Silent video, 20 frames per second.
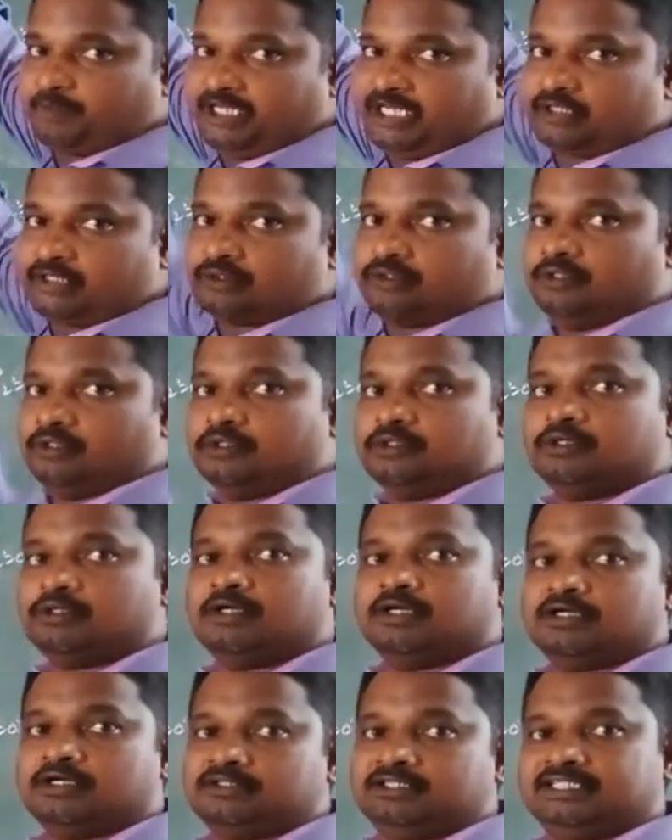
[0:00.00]
P
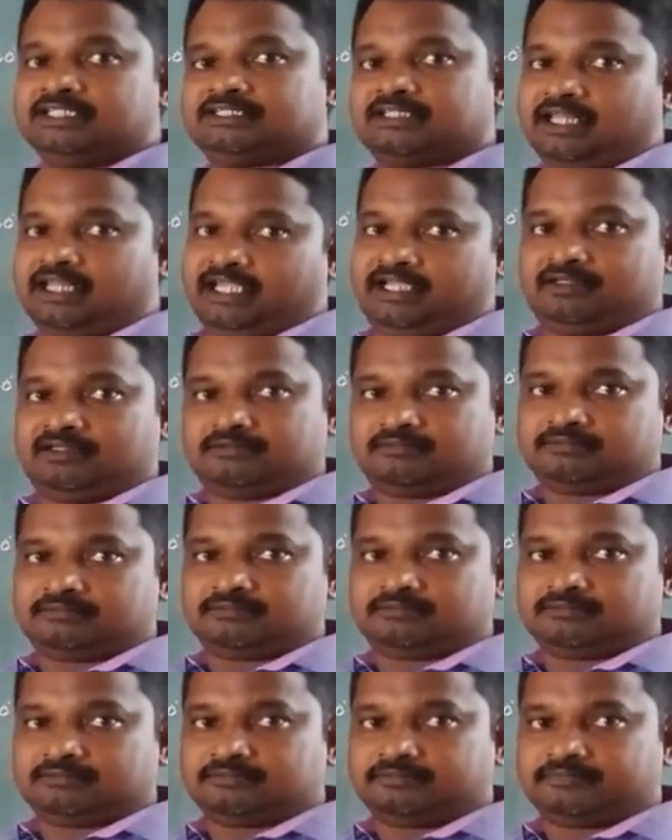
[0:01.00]
to this
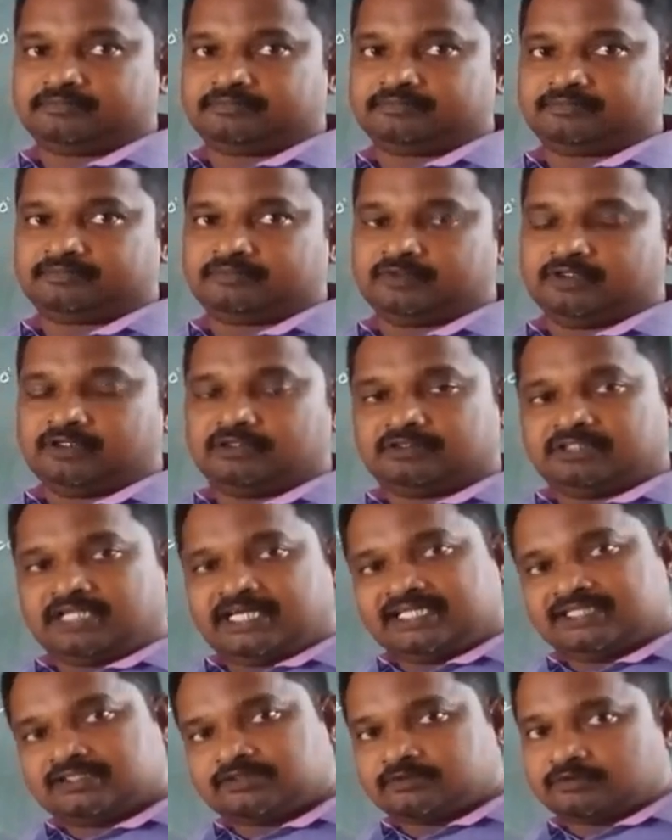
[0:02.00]
line. That
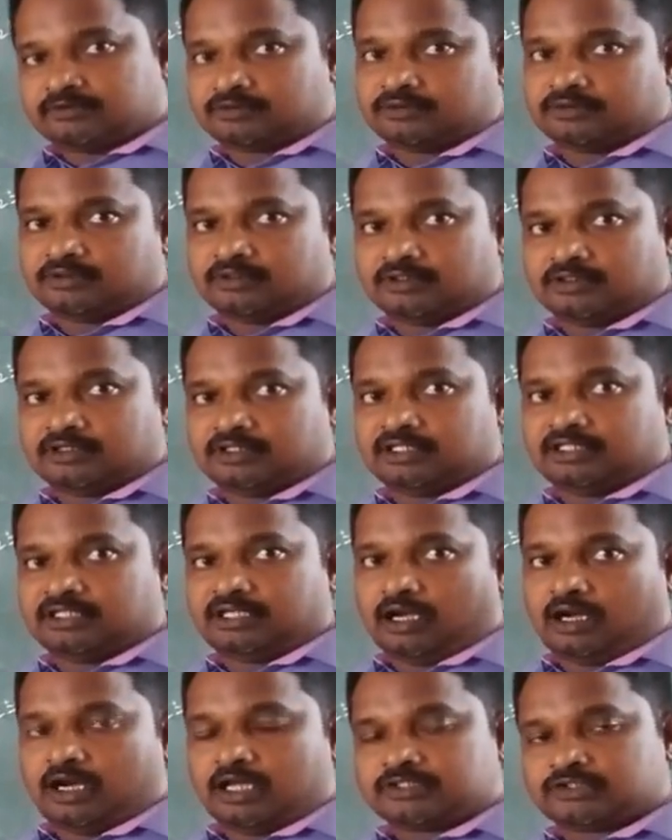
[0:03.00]
is
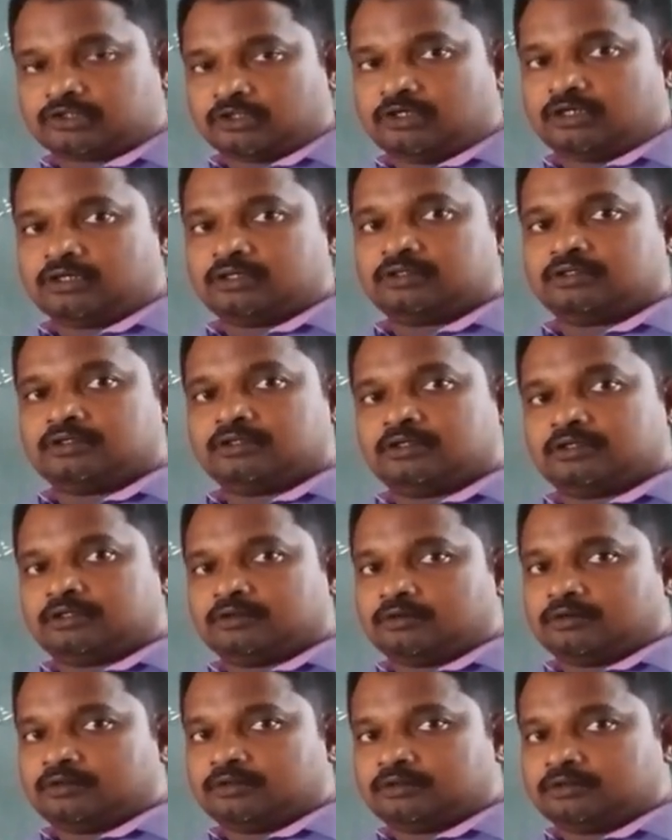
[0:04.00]
also
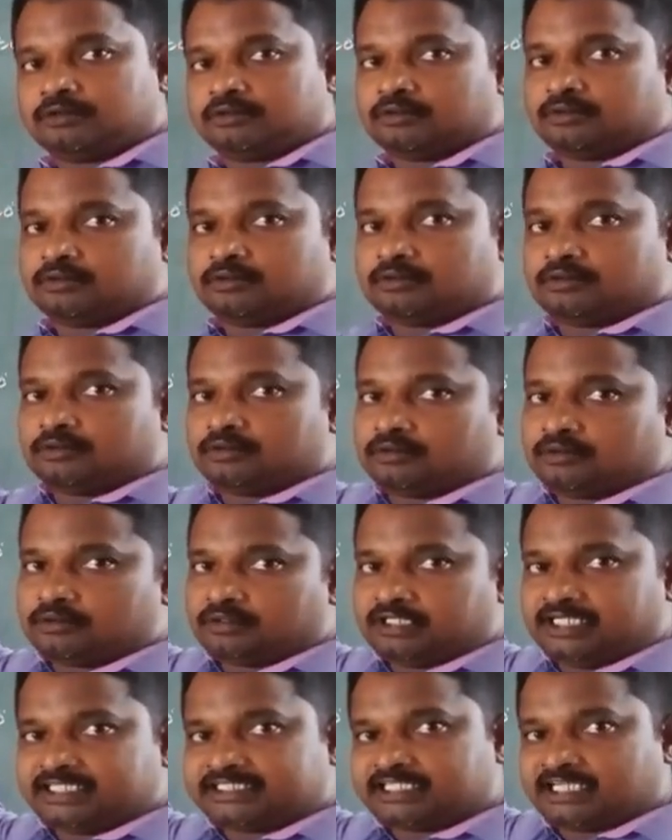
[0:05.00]

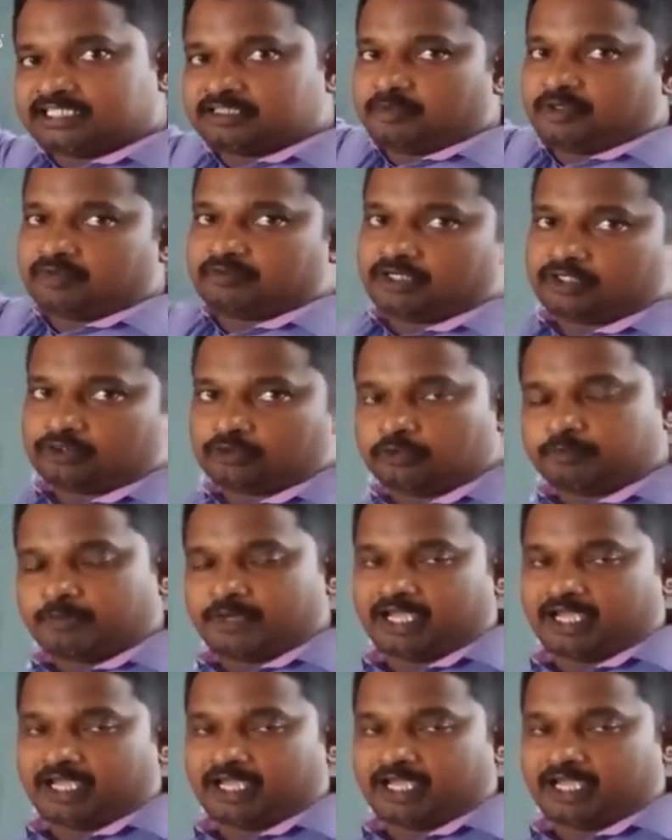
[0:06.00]
distance between two